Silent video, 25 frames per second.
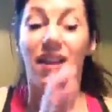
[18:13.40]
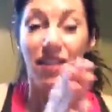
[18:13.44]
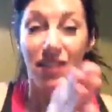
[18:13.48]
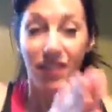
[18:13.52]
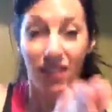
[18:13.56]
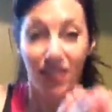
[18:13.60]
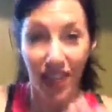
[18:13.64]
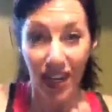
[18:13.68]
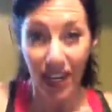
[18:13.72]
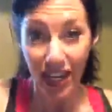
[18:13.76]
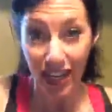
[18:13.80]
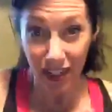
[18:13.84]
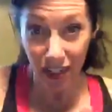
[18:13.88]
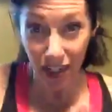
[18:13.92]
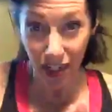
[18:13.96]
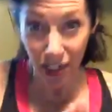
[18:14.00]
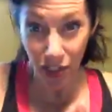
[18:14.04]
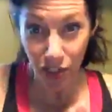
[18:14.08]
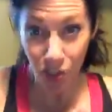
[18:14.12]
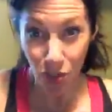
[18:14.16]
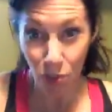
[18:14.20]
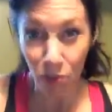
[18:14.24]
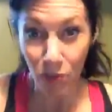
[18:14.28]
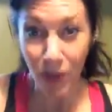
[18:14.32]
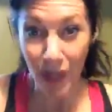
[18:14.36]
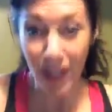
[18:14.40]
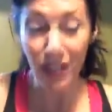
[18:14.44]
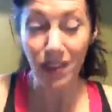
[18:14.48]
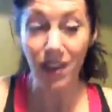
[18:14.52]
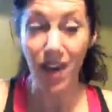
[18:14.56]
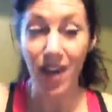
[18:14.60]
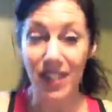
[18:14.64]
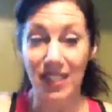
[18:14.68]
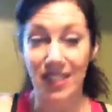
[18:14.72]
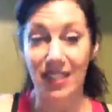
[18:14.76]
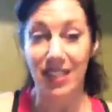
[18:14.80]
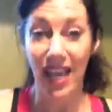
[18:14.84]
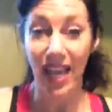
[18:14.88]
that initial weight
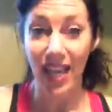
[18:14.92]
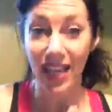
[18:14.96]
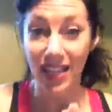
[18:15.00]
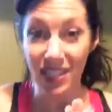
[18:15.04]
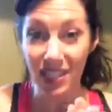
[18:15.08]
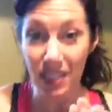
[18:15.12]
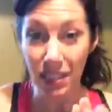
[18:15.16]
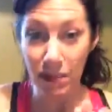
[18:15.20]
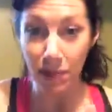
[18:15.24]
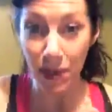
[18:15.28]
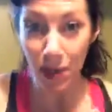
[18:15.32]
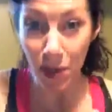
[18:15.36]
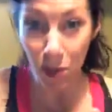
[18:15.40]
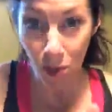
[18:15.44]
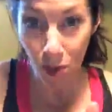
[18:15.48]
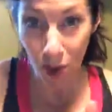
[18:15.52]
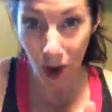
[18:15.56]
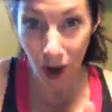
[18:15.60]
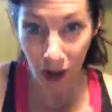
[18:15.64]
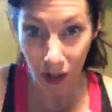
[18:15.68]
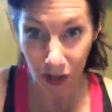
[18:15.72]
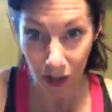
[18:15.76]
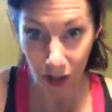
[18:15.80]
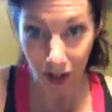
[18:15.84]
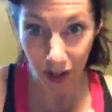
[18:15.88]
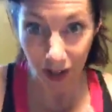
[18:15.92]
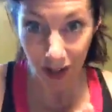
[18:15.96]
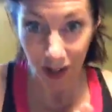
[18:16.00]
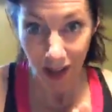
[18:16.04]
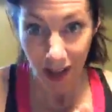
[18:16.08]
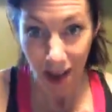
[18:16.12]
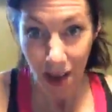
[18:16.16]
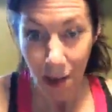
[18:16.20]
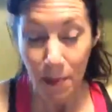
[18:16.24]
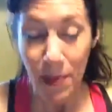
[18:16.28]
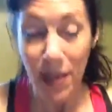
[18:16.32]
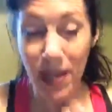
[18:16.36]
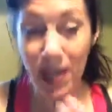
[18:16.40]
loss tends to be water,
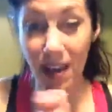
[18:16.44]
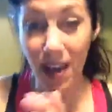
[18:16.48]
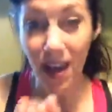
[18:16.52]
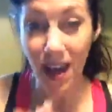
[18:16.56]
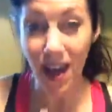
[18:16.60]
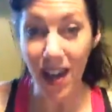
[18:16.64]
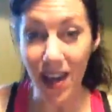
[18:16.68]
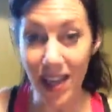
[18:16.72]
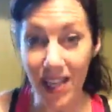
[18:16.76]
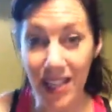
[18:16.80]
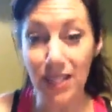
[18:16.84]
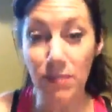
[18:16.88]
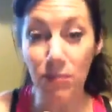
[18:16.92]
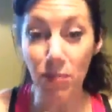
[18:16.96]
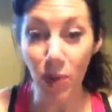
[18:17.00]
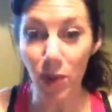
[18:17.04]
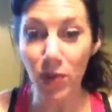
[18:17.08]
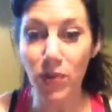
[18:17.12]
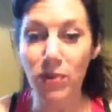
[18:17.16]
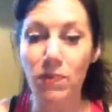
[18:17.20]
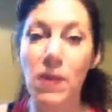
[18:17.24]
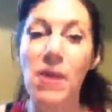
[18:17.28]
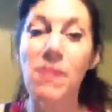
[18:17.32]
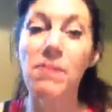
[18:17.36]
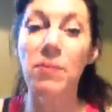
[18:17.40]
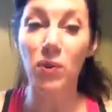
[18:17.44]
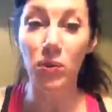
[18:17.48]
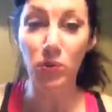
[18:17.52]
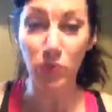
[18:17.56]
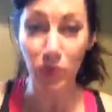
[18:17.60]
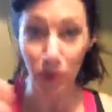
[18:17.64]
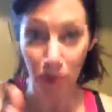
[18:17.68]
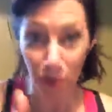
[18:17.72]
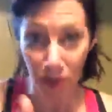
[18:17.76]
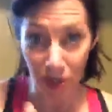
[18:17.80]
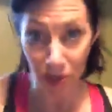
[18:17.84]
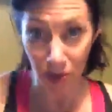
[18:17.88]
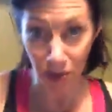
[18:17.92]
because most people
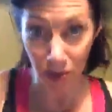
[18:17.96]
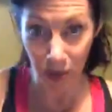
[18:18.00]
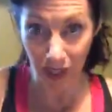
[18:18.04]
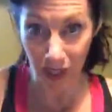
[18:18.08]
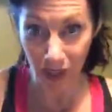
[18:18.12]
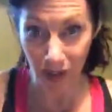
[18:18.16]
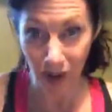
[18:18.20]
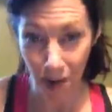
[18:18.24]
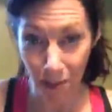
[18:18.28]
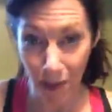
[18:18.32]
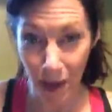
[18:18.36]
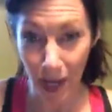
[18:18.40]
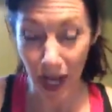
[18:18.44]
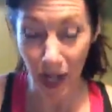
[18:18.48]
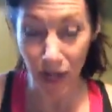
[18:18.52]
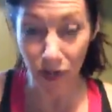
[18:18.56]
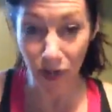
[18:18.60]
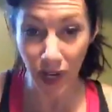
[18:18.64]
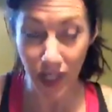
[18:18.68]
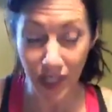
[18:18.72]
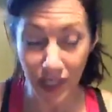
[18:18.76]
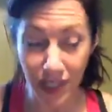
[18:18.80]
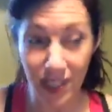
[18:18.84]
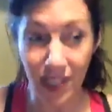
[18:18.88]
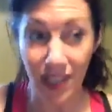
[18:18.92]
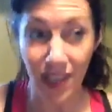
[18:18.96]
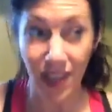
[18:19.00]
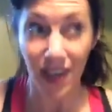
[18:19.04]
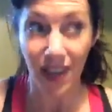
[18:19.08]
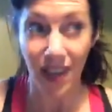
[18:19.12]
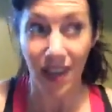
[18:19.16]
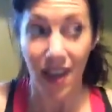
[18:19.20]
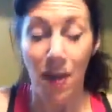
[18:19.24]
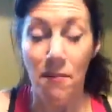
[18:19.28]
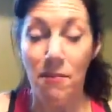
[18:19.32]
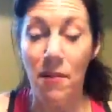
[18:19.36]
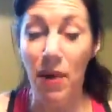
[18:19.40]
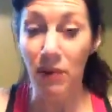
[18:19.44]
will reduce the carbohydrates.
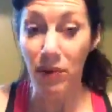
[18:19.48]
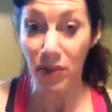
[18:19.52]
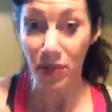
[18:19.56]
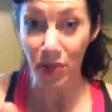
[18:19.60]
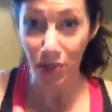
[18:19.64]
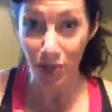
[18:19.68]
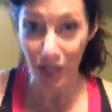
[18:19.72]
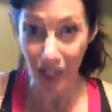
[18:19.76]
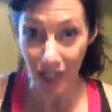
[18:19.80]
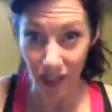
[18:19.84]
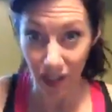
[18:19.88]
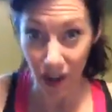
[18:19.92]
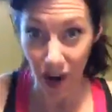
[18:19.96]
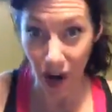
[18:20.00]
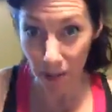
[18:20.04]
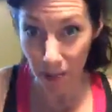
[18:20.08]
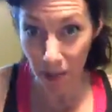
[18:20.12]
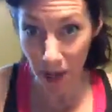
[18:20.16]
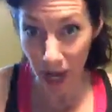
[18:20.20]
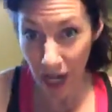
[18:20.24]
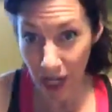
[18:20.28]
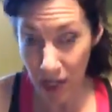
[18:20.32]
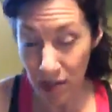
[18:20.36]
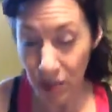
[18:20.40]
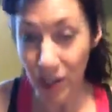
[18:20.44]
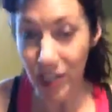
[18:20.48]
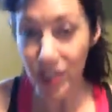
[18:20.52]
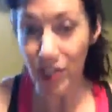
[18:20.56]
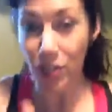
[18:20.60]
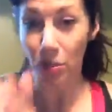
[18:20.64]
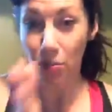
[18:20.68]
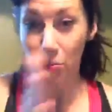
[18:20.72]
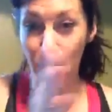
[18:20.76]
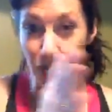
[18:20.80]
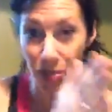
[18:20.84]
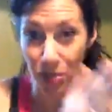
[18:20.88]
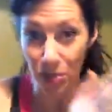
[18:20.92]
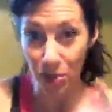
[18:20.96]
By reducing the carbohydrates, you're
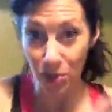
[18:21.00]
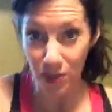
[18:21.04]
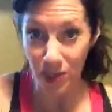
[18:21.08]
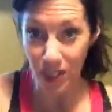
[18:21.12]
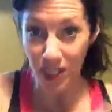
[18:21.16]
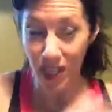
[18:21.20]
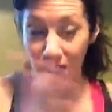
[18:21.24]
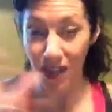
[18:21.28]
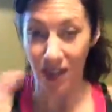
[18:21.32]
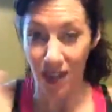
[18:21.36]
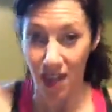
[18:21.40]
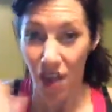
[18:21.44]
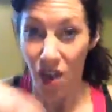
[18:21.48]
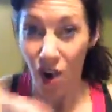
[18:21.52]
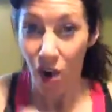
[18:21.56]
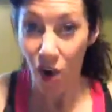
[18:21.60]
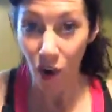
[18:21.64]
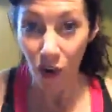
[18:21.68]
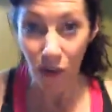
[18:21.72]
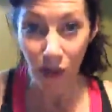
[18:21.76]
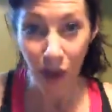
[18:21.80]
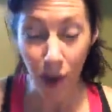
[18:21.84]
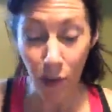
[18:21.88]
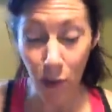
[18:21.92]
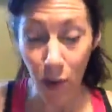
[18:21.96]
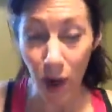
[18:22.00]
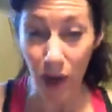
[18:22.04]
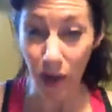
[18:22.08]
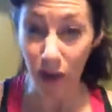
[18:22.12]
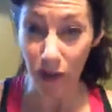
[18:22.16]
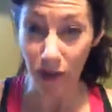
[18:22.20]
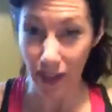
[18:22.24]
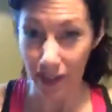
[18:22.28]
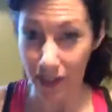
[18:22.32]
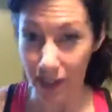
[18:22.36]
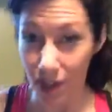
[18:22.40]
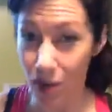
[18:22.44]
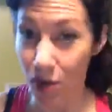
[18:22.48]
reducing all that water
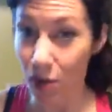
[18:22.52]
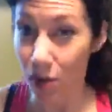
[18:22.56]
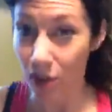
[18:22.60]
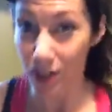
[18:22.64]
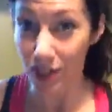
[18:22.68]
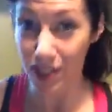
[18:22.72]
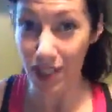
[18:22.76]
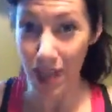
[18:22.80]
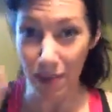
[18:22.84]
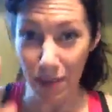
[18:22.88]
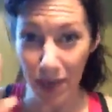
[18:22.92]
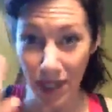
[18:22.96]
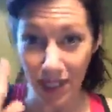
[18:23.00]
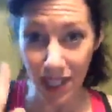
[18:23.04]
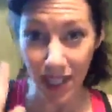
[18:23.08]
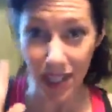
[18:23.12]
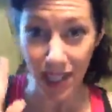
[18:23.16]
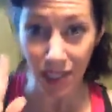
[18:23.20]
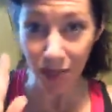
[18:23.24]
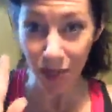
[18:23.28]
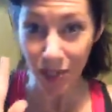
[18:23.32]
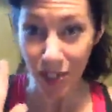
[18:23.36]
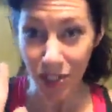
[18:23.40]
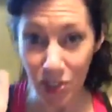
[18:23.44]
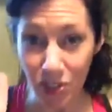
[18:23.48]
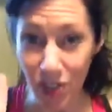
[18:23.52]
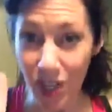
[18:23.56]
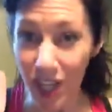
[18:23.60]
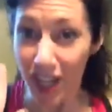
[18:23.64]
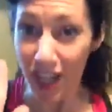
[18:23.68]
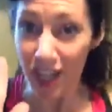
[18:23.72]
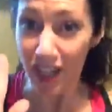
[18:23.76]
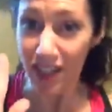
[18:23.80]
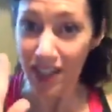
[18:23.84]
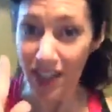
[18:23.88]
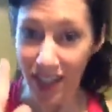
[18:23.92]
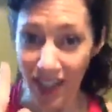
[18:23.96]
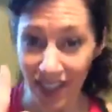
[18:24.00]
that they hold. Does that make sense? Raise your
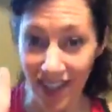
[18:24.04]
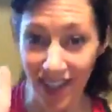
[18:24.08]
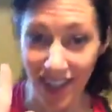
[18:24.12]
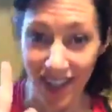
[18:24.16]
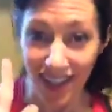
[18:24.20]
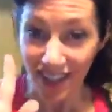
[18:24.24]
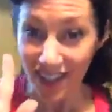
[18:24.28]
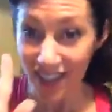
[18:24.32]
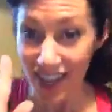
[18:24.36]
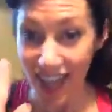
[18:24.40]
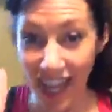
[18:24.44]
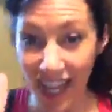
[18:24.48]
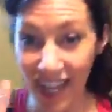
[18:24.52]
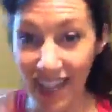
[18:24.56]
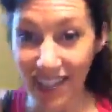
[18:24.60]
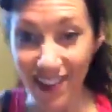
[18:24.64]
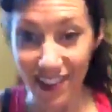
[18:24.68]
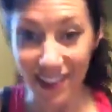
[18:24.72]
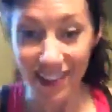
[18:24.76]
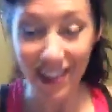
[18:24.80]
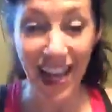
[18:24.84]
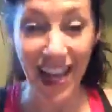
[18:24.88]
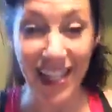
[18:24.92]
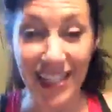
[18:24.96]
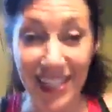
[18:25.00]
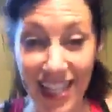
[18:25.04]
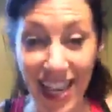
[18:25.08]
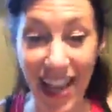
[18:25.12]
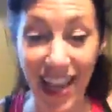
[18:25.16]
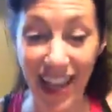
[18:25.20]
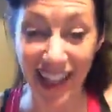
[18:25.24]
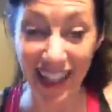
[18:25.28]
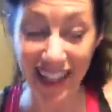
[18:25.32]
hand. Okay, that's